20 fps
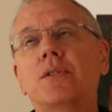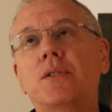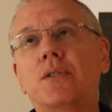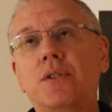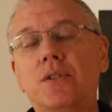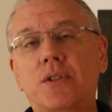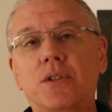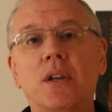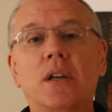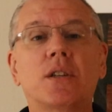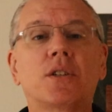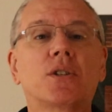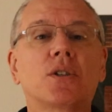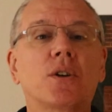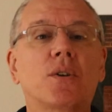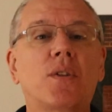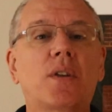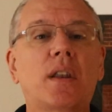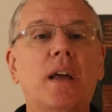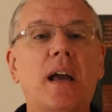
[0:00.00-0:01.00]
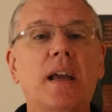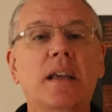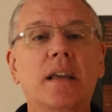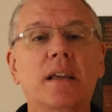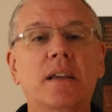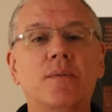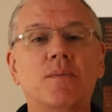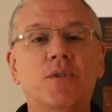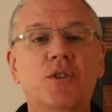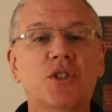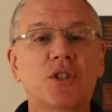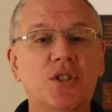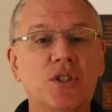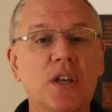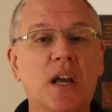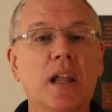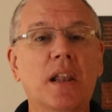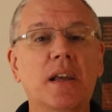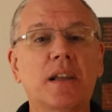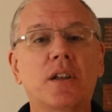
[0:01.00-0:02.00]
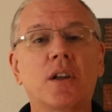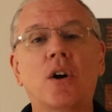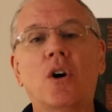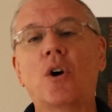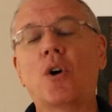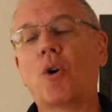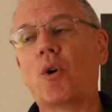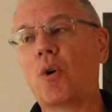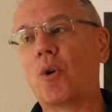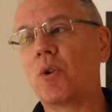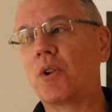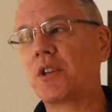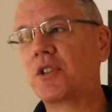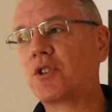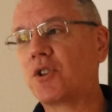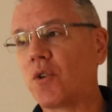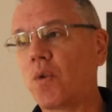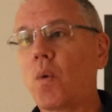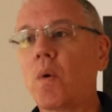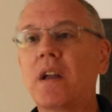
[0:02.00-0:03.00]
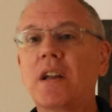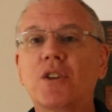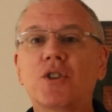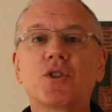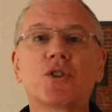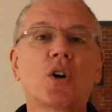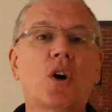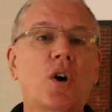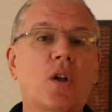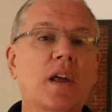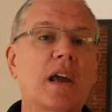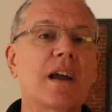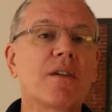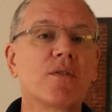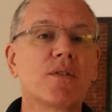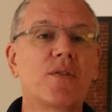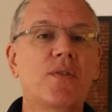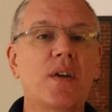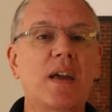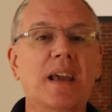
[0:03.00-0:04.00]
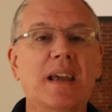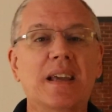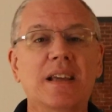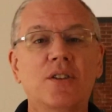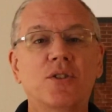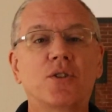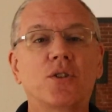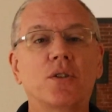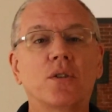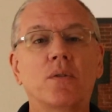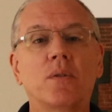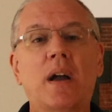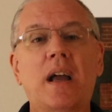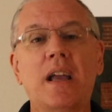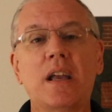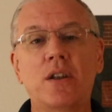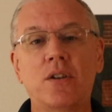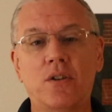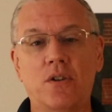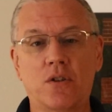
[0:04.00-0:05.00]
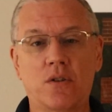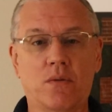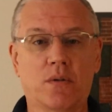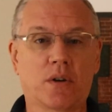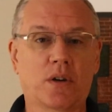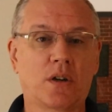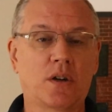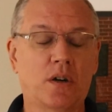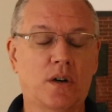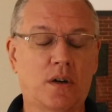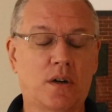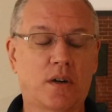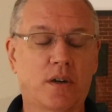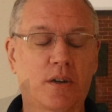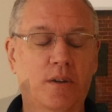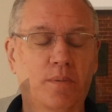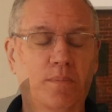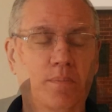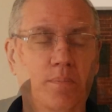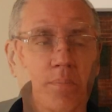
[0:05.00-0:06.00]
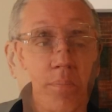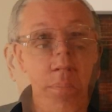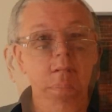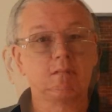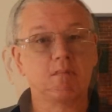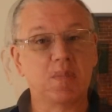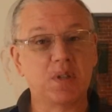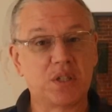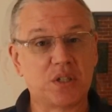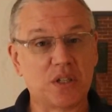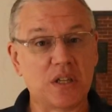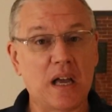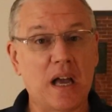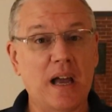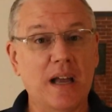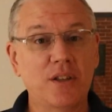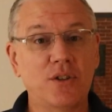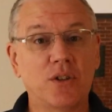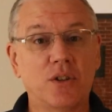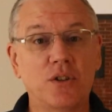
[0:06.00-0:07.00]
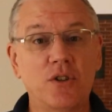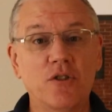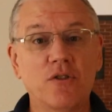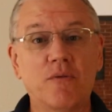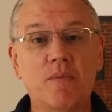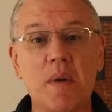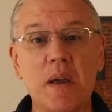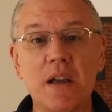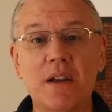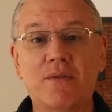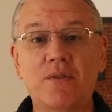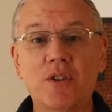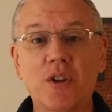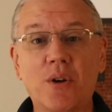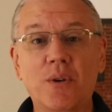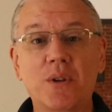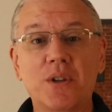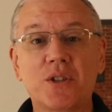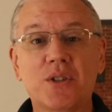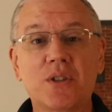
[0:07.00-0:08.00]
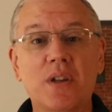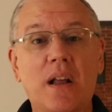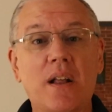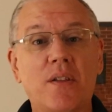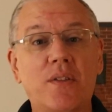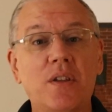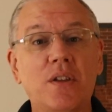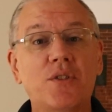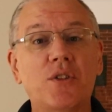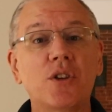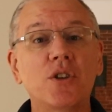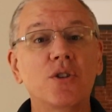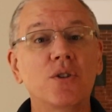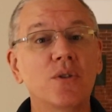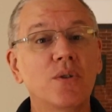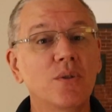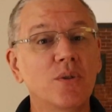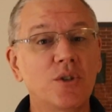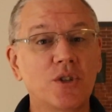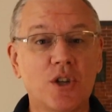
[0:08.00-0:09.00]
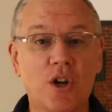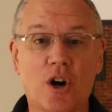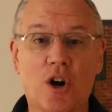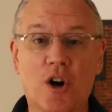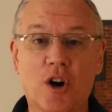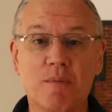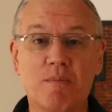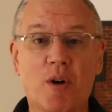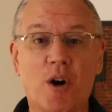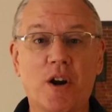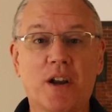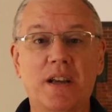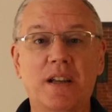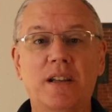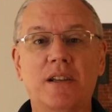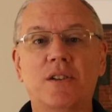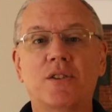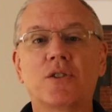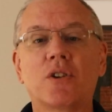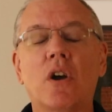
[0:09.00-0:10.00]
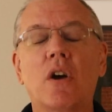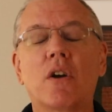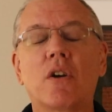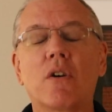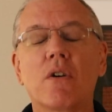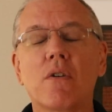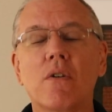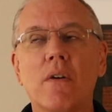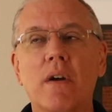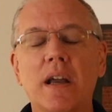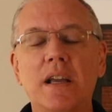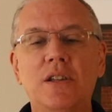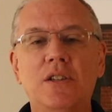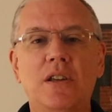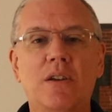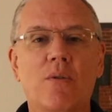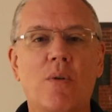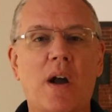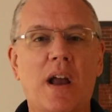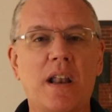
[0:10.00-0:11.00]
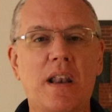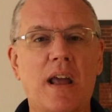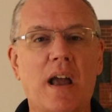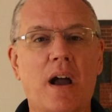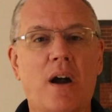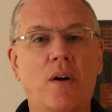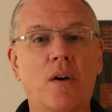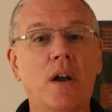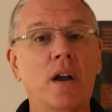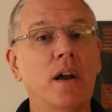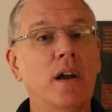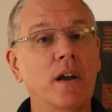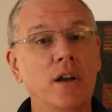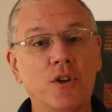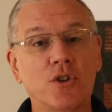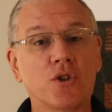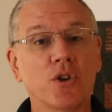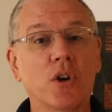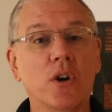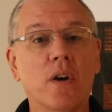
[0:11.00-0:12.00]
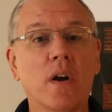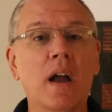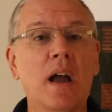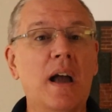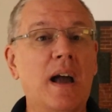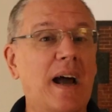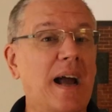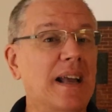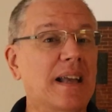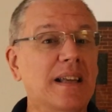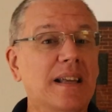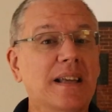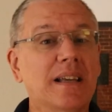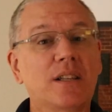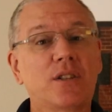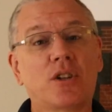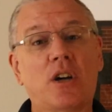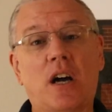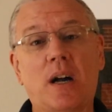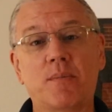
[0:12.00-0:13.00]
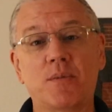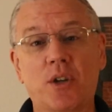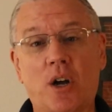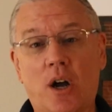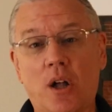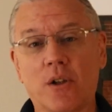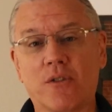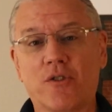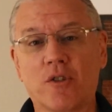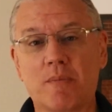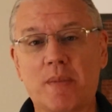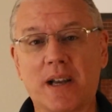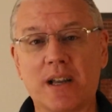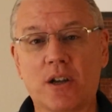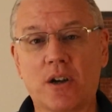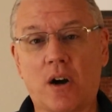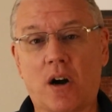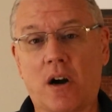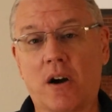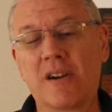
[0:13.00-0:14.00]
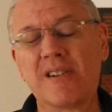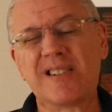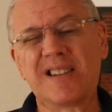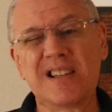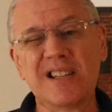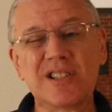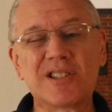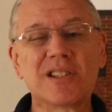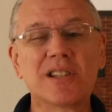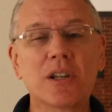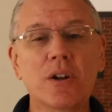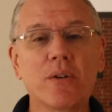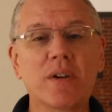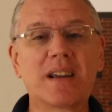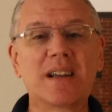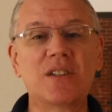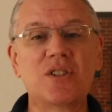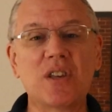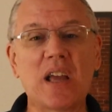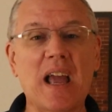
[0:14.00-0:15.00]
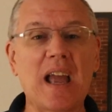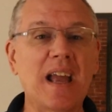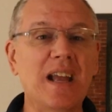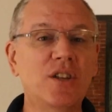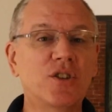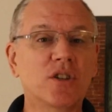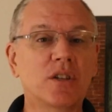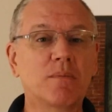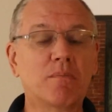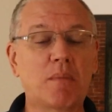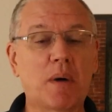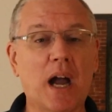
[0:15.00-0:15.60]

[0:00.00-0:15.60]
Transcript: just so that I can sell it only to reinstall everything into a newer car. Besides, you may have noticed that the used car market is crazy right now. Sure, I could get top dollar for my car, considering its age and